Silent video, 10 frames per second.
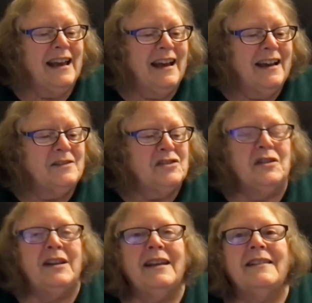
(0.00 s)

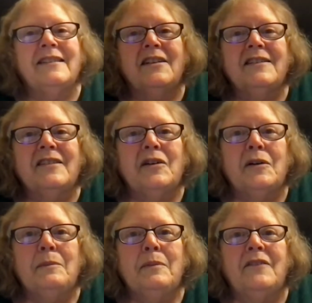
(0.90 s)
Judi has
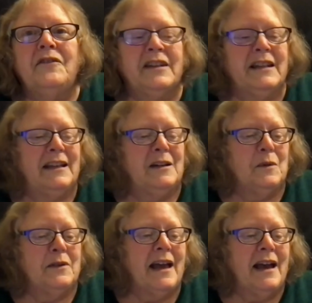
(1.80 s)
also been affiliated
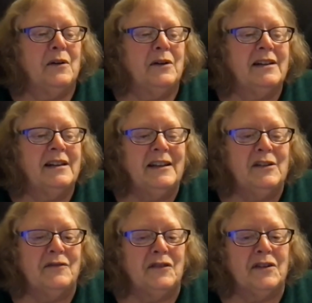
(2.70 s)
with Howard
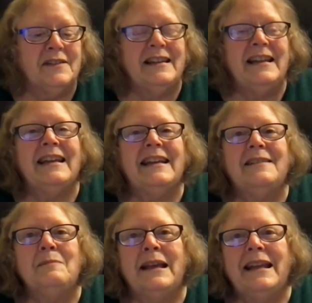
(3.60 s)
University
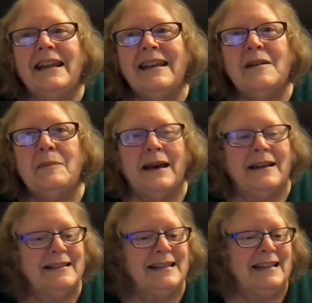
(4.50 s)
in many
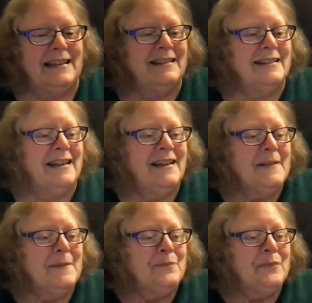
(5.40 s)
capacities.
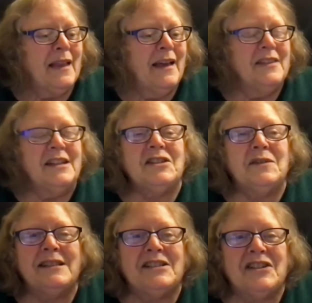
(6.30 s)
I think she
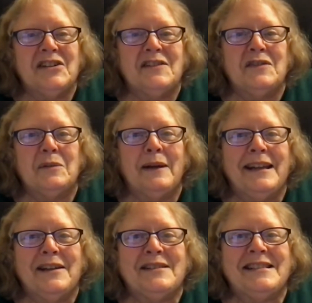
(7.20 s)
was in charge of the
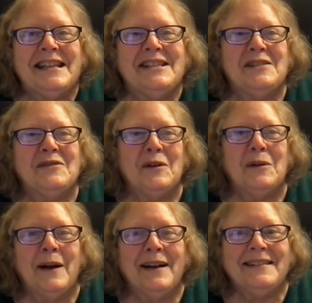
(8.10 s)
radio station for
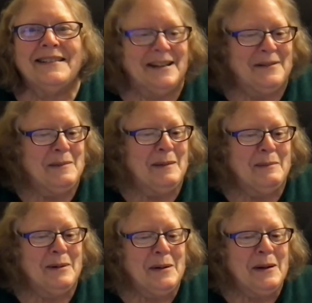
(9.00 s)
a while, as I
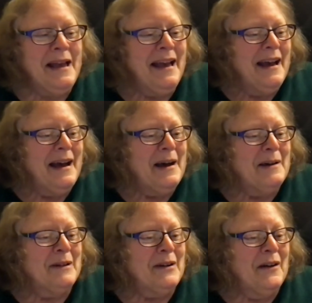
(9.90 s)
remember.
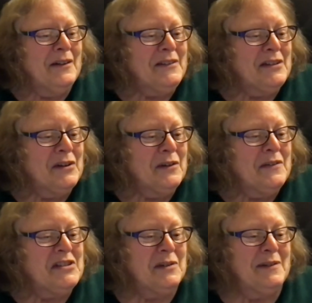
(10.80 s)
And also,
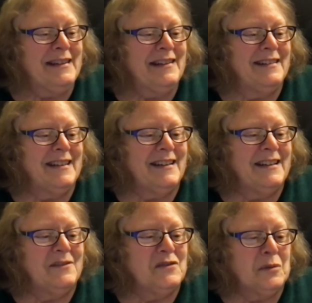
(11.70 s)
she was the
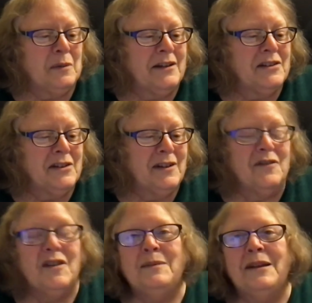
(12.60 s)
executive director
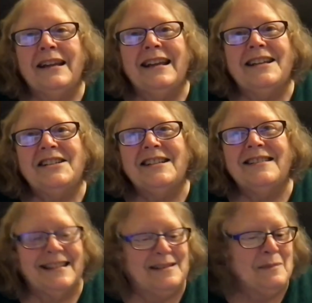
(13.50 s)
of
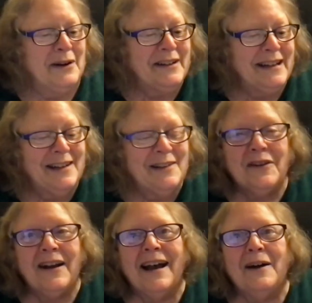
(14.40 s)
communications and marketing
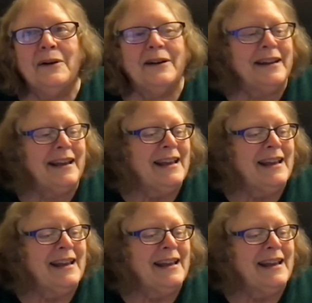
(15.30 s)
for Howard